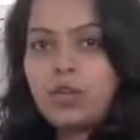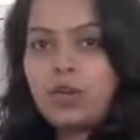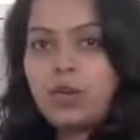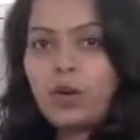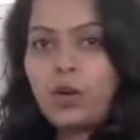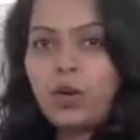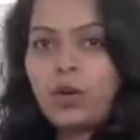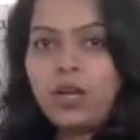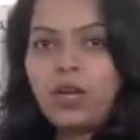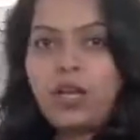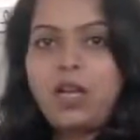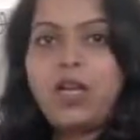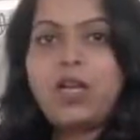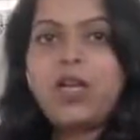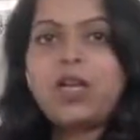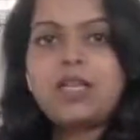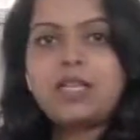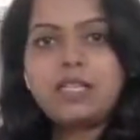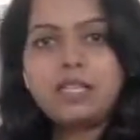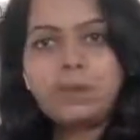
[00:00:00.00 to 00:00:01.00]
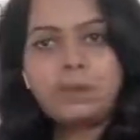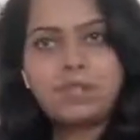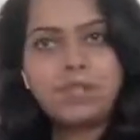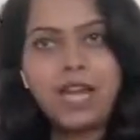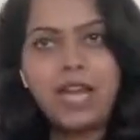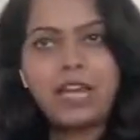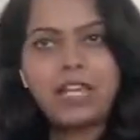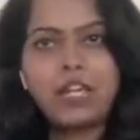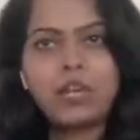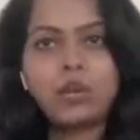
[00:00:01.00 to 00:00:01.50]
law.
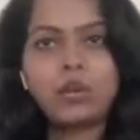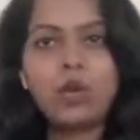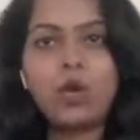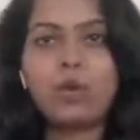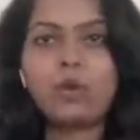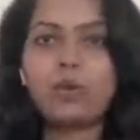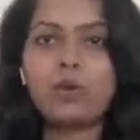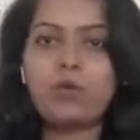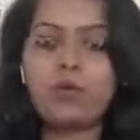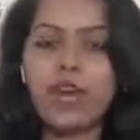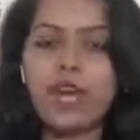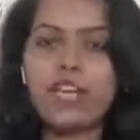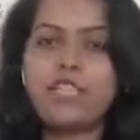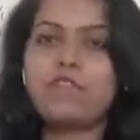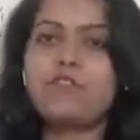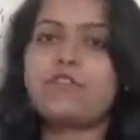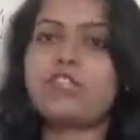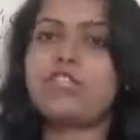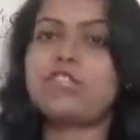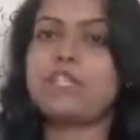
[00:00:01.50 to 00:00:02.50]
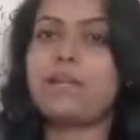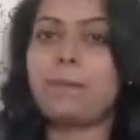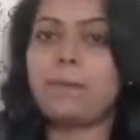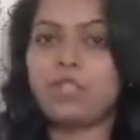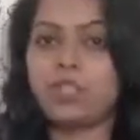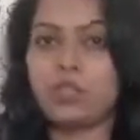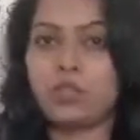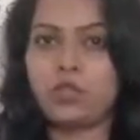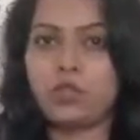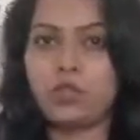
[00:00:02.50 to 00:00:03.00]
Substantive law provides for the
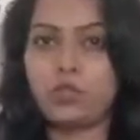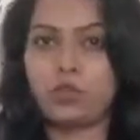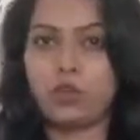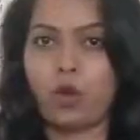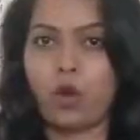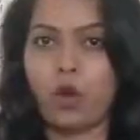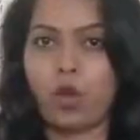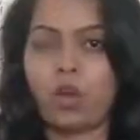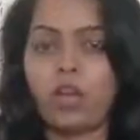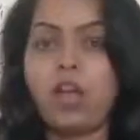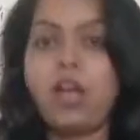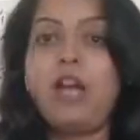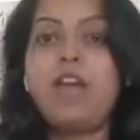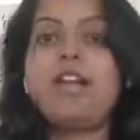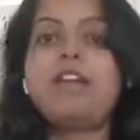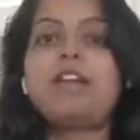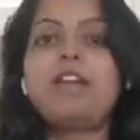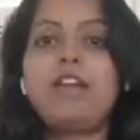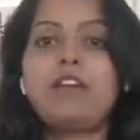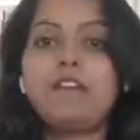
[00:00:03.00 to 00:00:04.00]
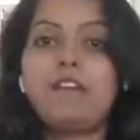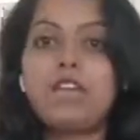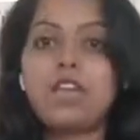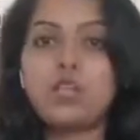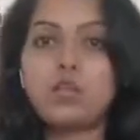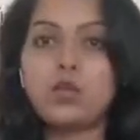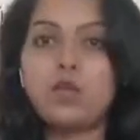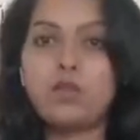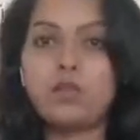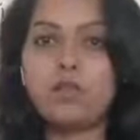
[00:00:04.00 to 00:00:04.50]
substance of law, definition
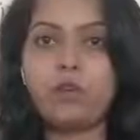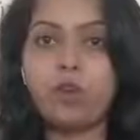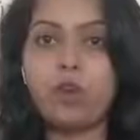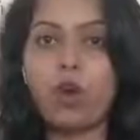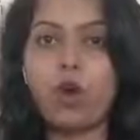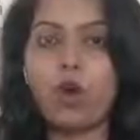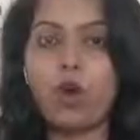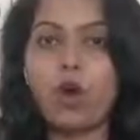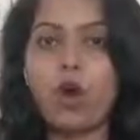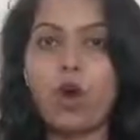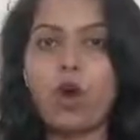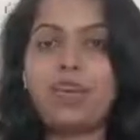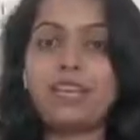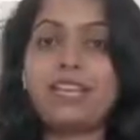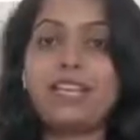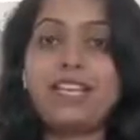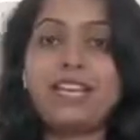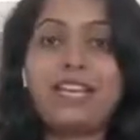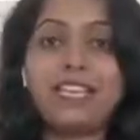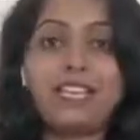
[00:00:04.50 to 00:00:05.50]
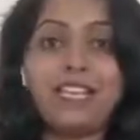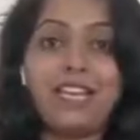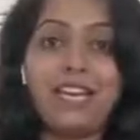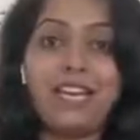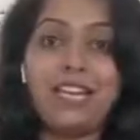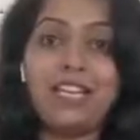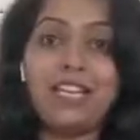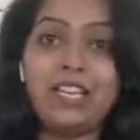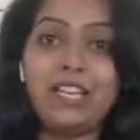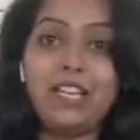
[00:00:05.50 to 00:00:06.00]
of law, or the
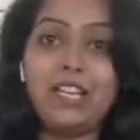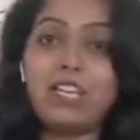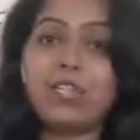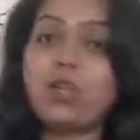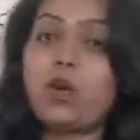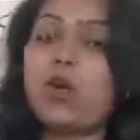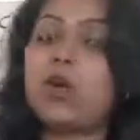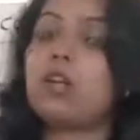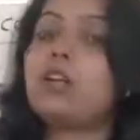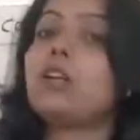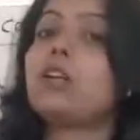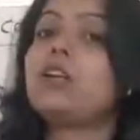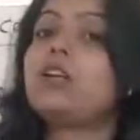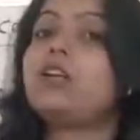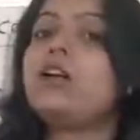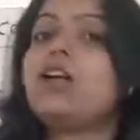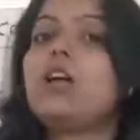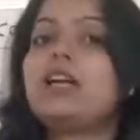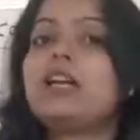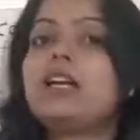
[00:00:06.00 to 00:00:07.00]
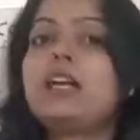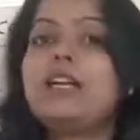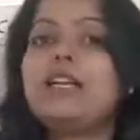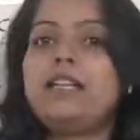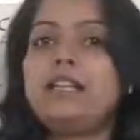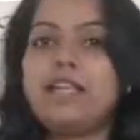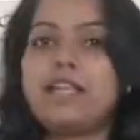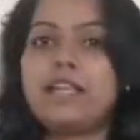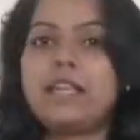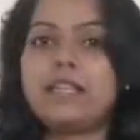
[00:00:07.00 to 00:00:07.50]
ingredients or
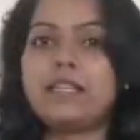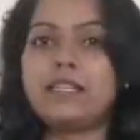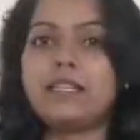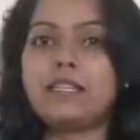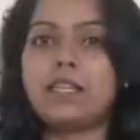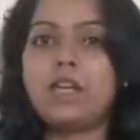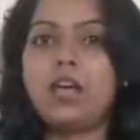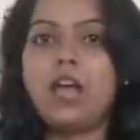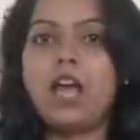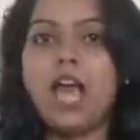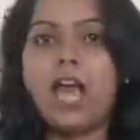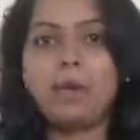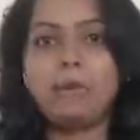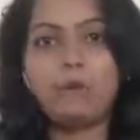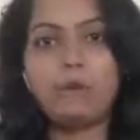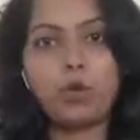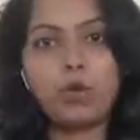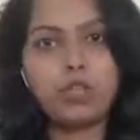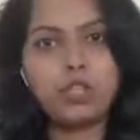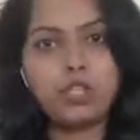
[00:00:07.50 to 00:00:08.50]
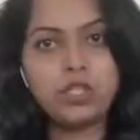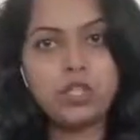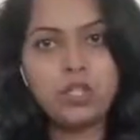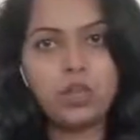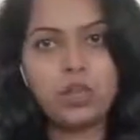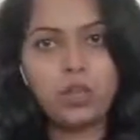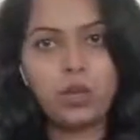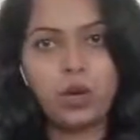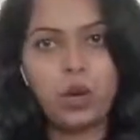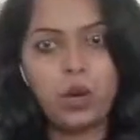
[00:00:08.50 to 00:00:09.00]
contents, and
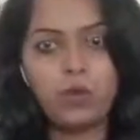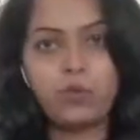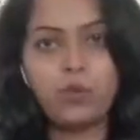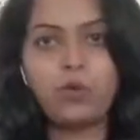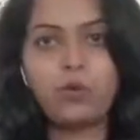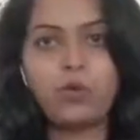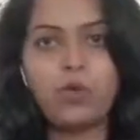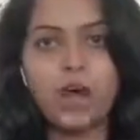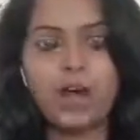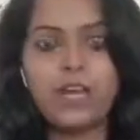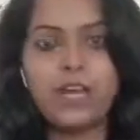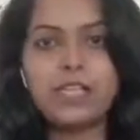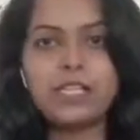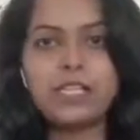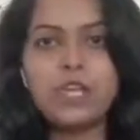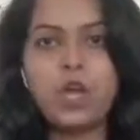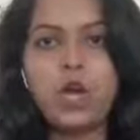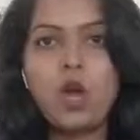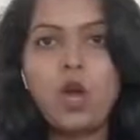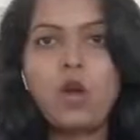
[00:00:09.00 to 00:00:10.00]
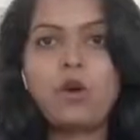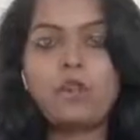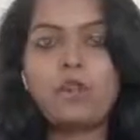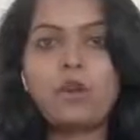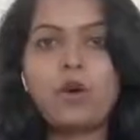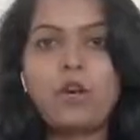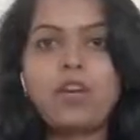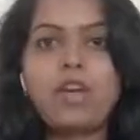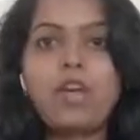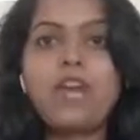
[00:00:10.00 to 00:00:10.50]
procedural law provides
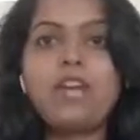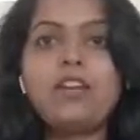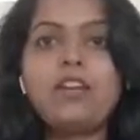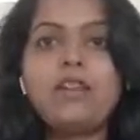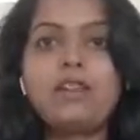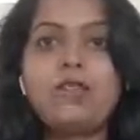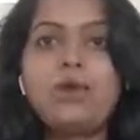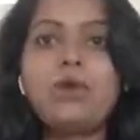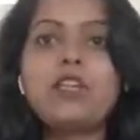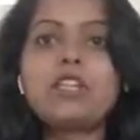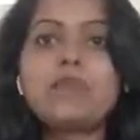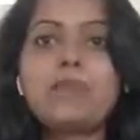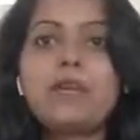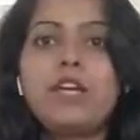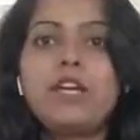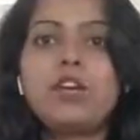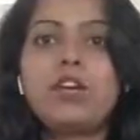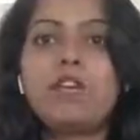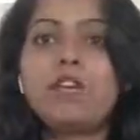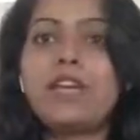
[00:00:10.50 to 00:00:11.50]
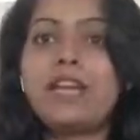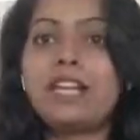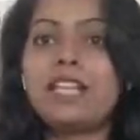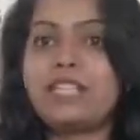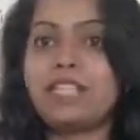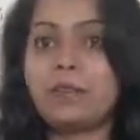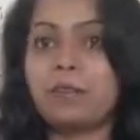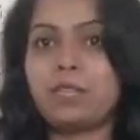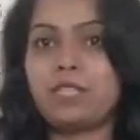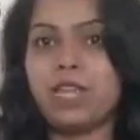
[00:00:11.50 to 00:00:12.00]
for enforcement of that
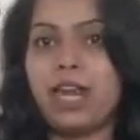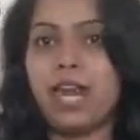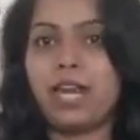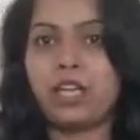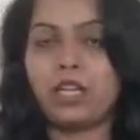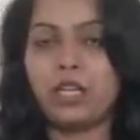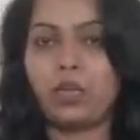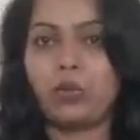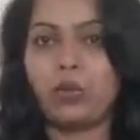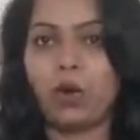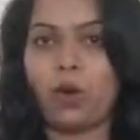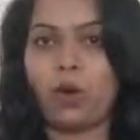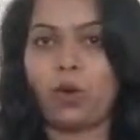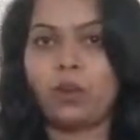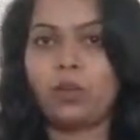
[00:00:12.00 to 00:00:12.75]
substantive law